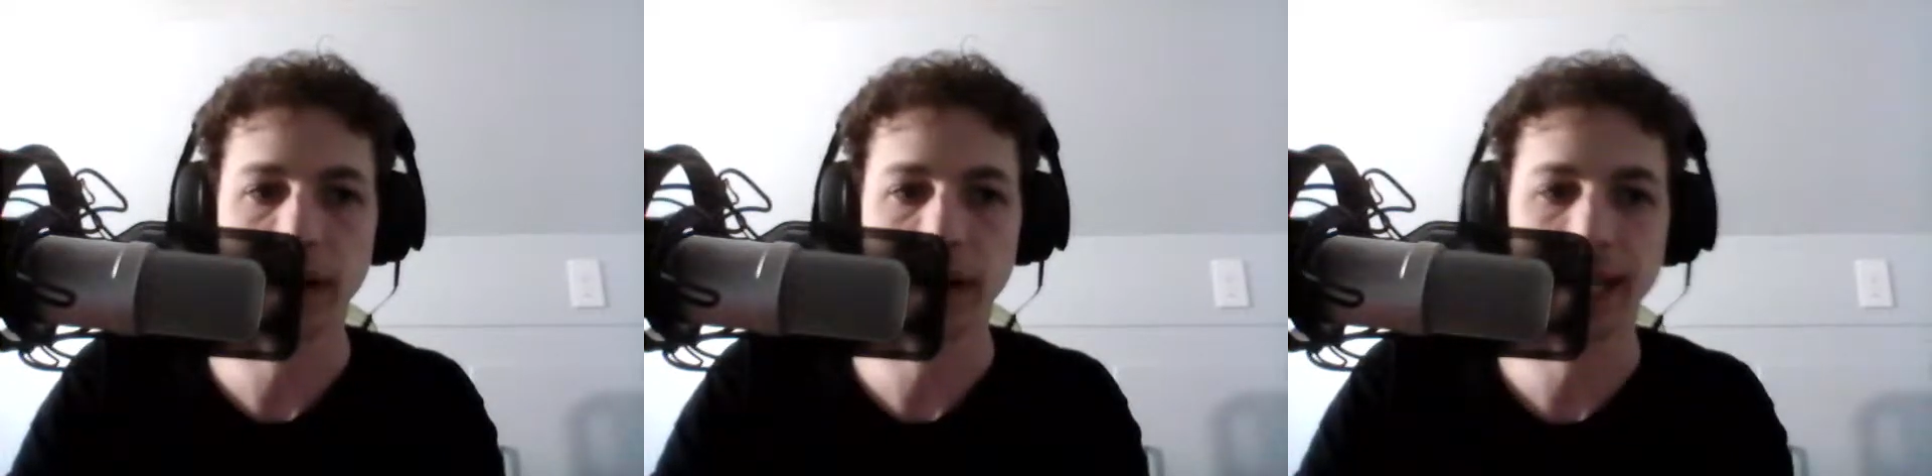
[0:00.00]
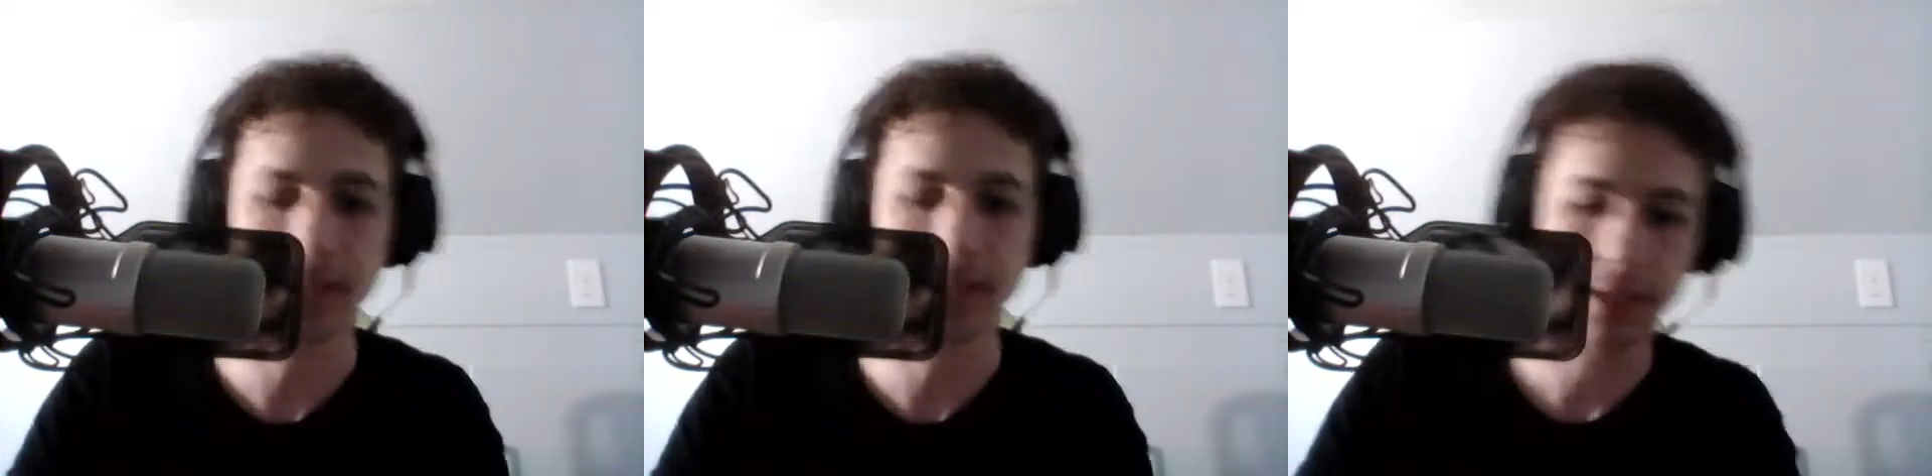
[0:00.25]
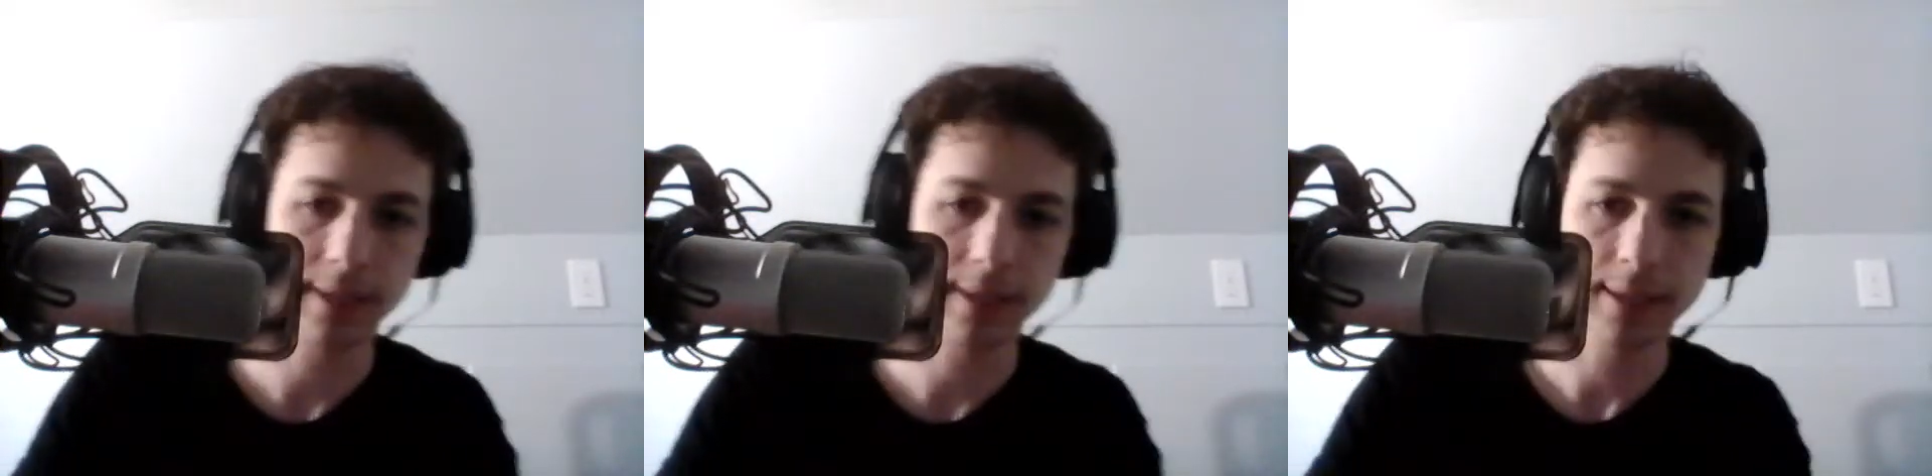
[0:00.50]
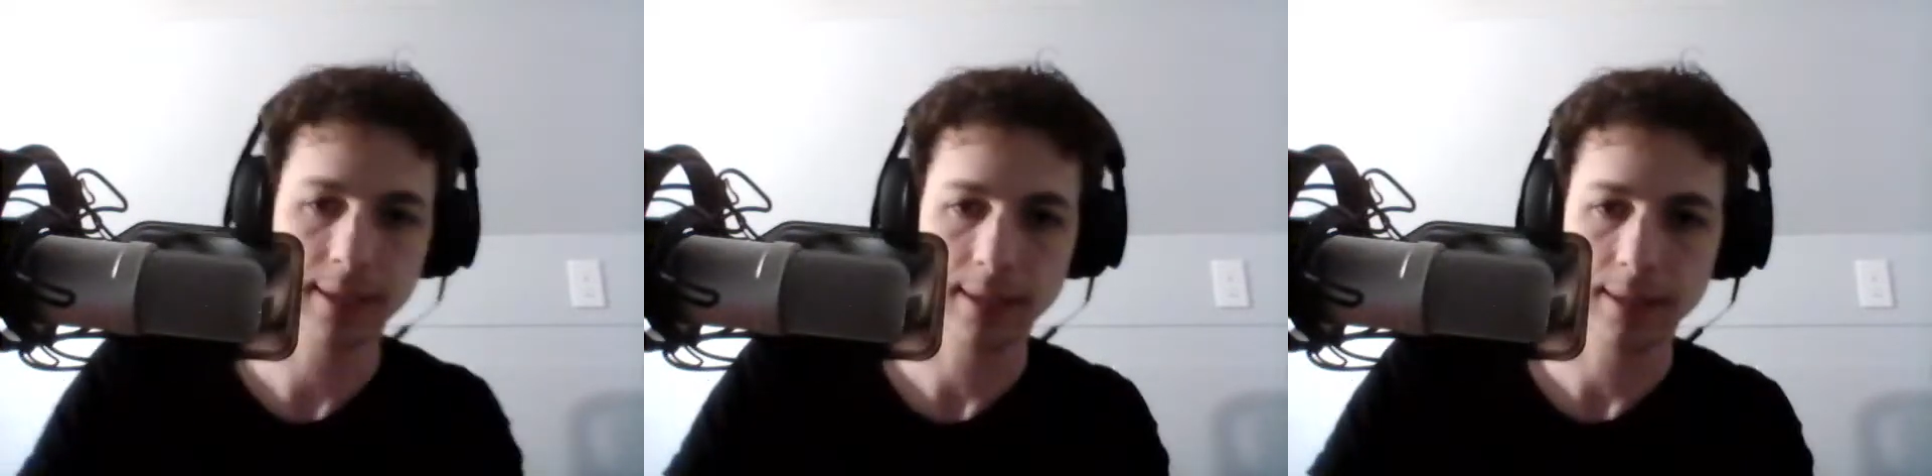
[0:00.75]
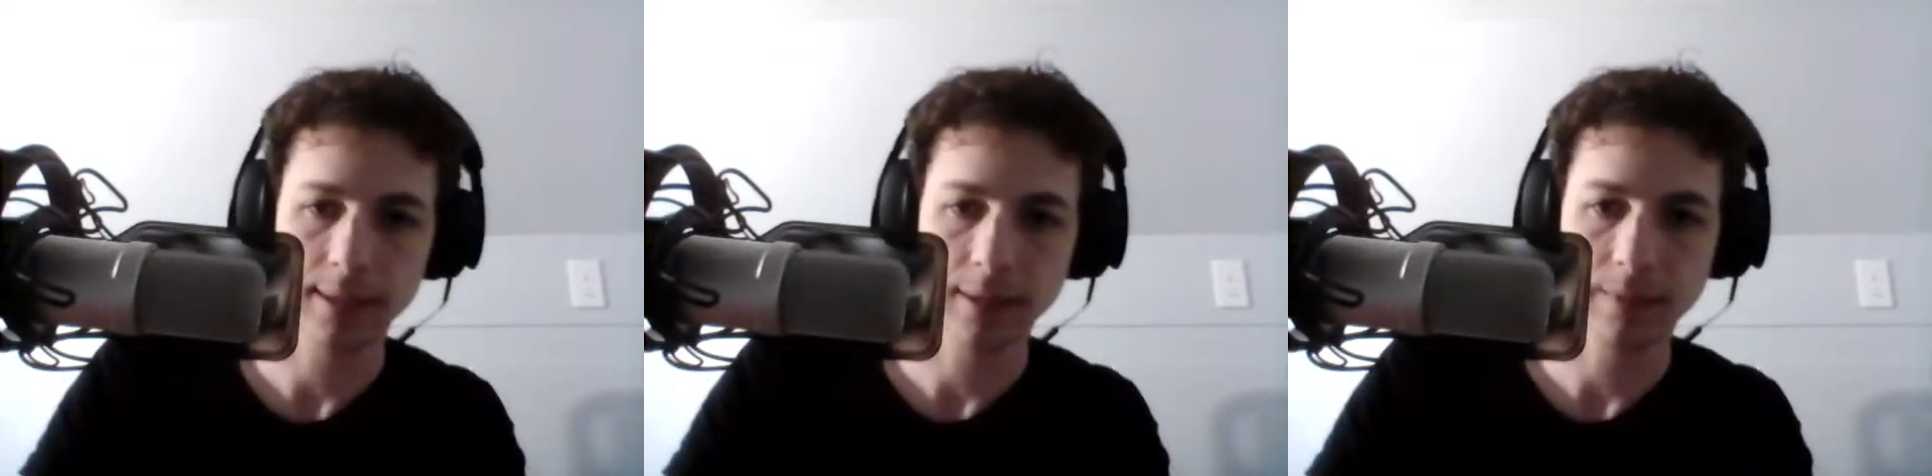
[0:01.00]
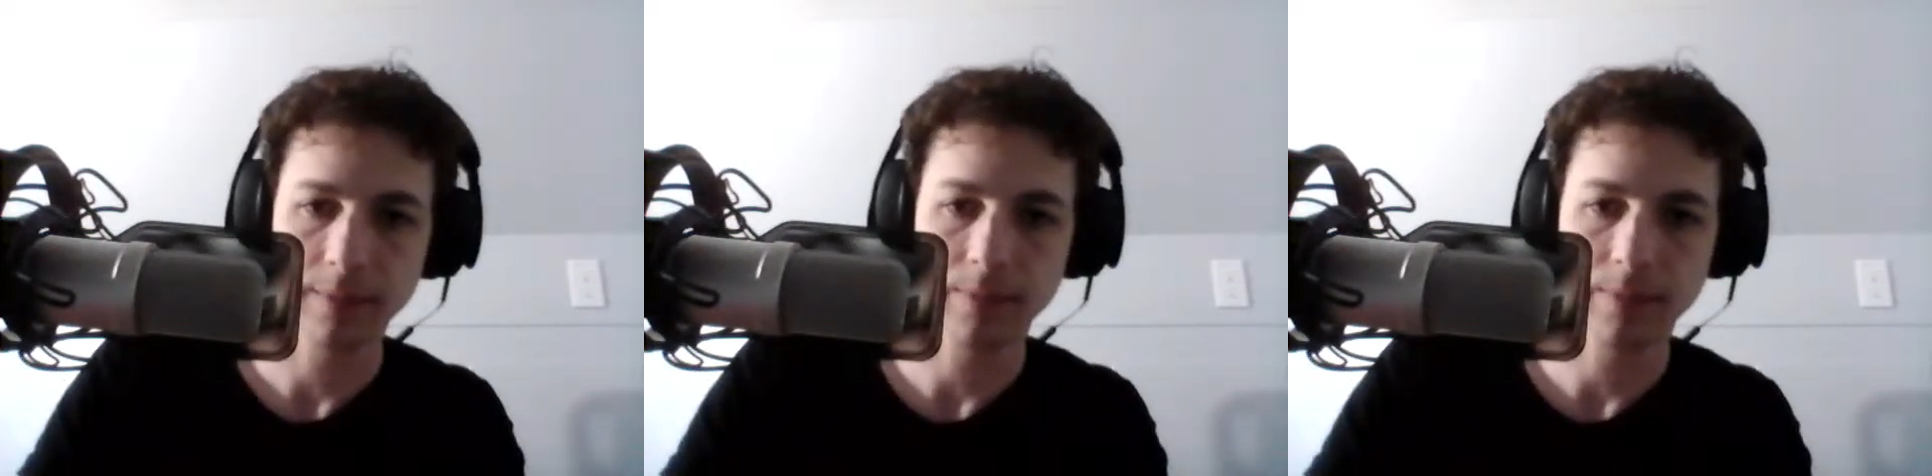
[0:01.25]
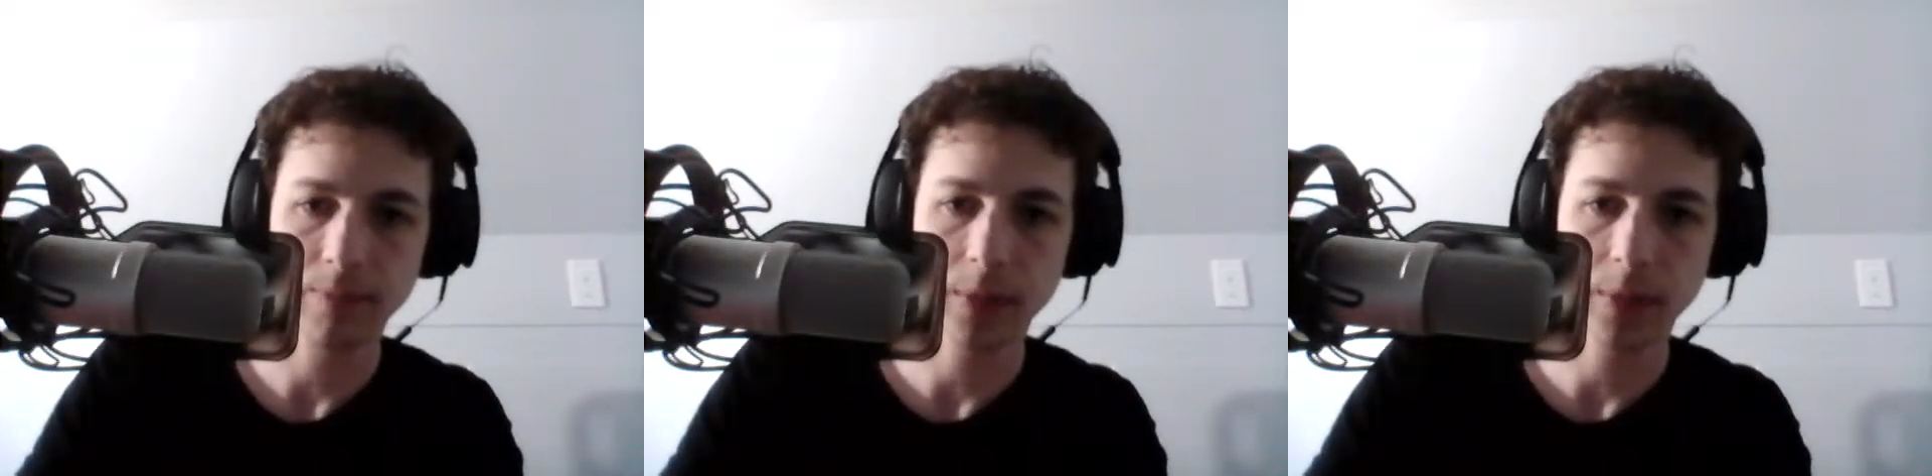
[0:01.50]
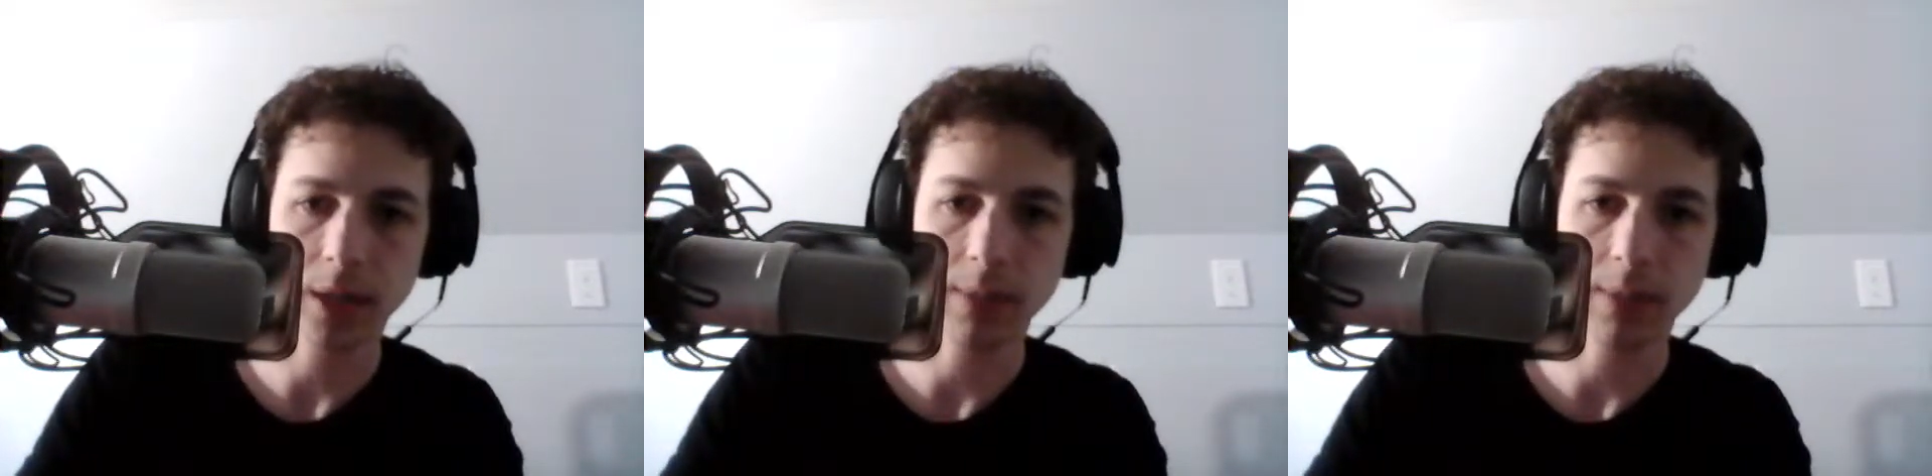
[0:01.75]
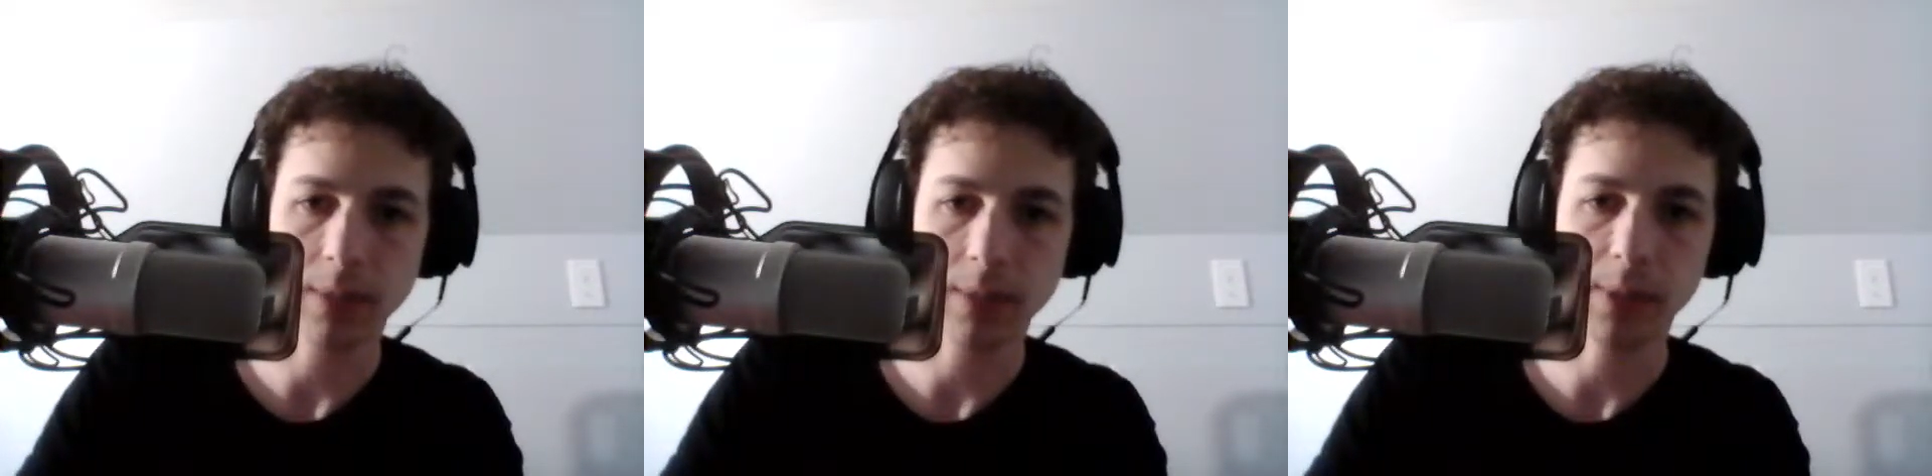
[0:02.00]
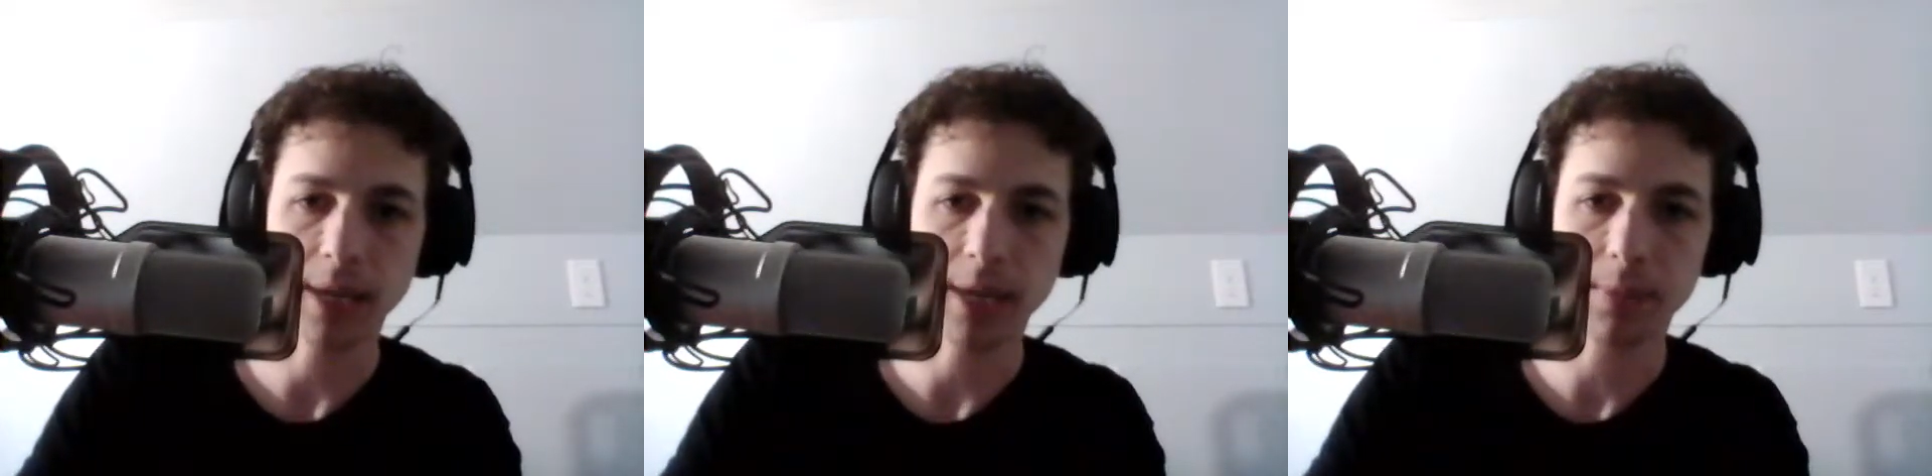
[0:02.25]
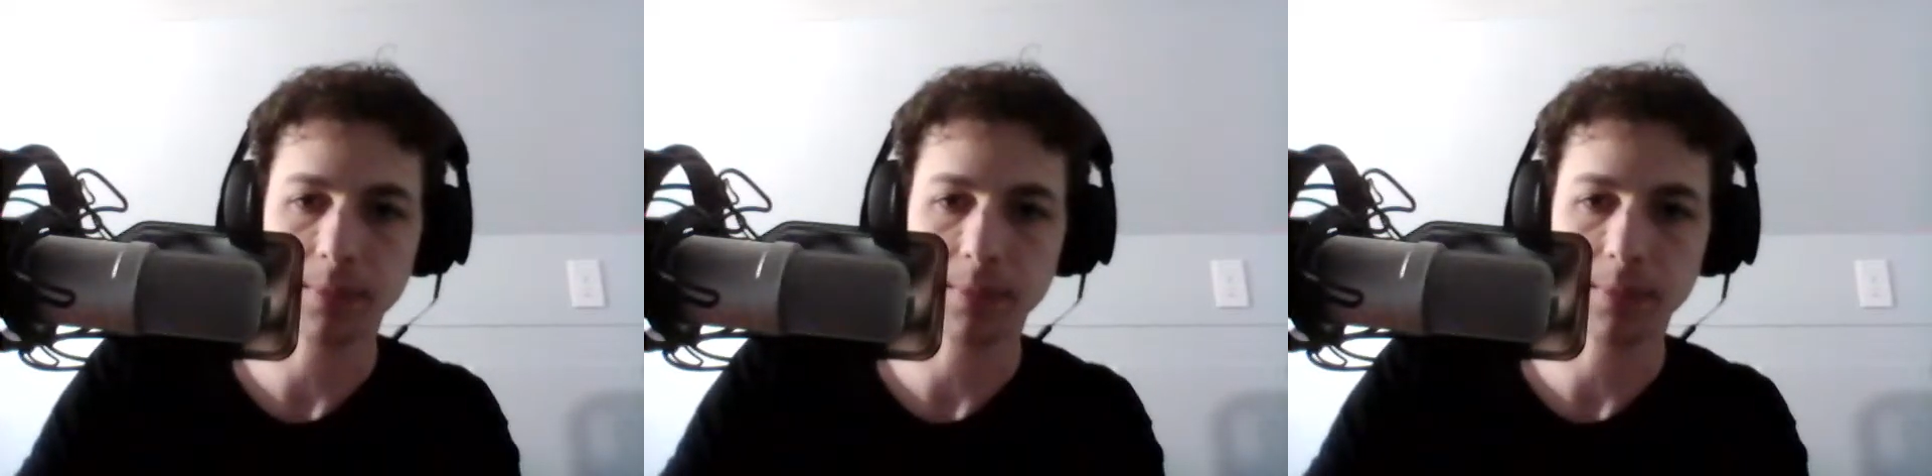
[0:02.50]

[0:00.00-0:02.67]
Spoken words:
not gonna mess me up.